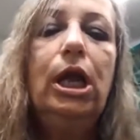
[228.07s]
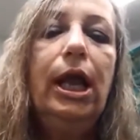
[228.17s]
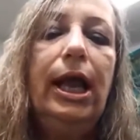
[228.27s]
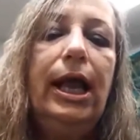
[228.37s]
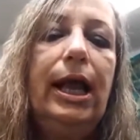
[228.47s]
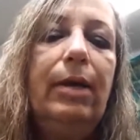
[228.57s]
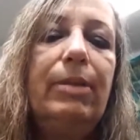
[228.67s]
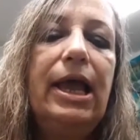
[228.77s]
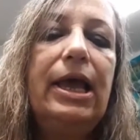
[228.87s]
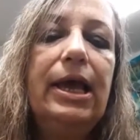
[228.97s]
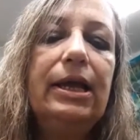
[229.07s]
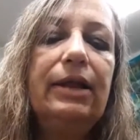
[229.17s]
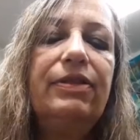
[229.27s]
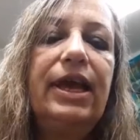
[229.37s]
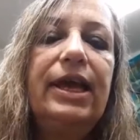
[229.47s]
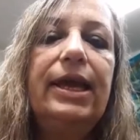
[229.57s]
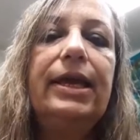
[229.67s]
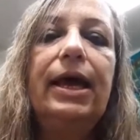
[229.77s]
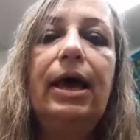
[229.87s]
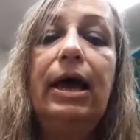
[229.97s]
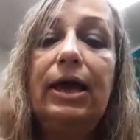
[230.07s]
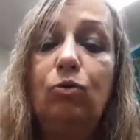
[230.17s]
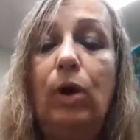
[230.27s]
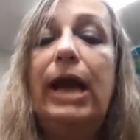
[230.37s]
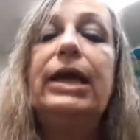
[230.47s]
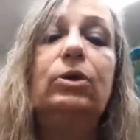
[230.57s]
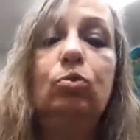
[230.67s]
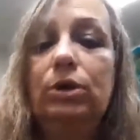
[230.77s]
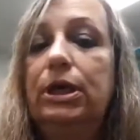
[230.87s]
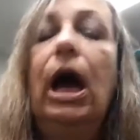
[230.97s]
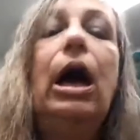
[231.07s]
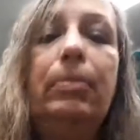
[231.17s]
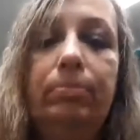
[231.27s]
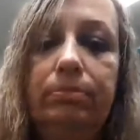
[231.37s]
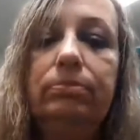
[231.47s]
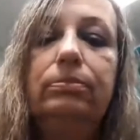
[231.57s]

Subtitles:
and they and rain would come.